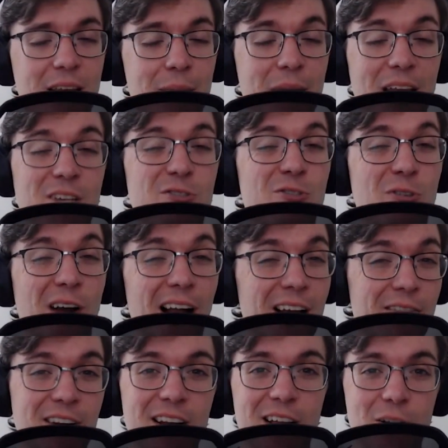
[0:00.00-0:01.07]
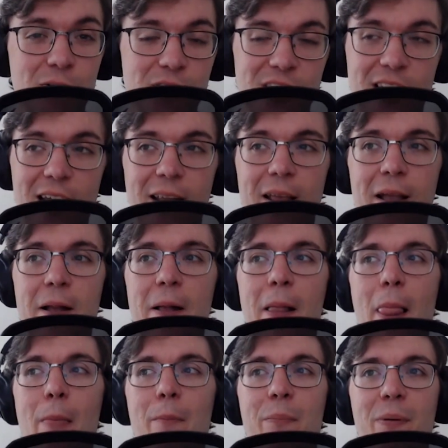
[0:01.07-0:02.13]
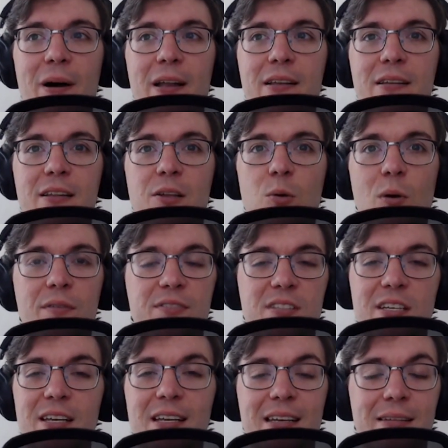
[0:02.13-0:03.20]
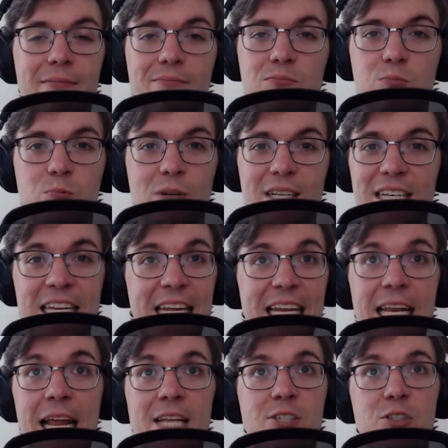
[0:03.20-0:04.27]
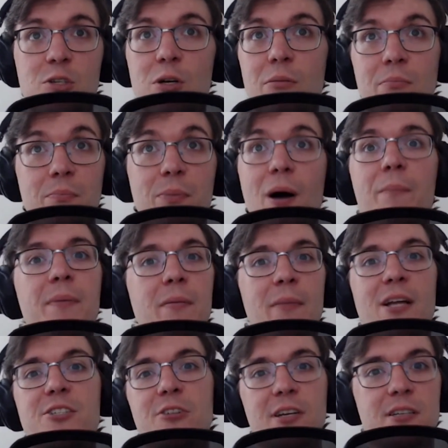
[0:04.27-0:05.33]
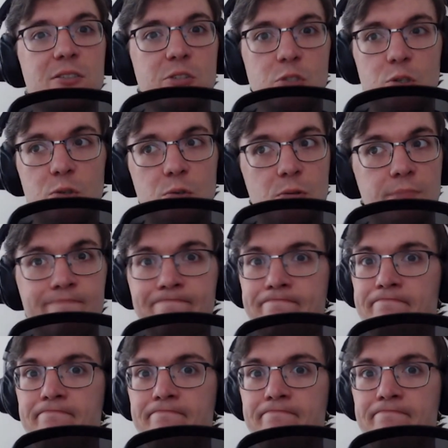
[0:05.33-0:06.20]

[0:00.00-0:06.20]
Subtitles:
He may try to renegotiate, but the UFC would need a certain bump in metrics to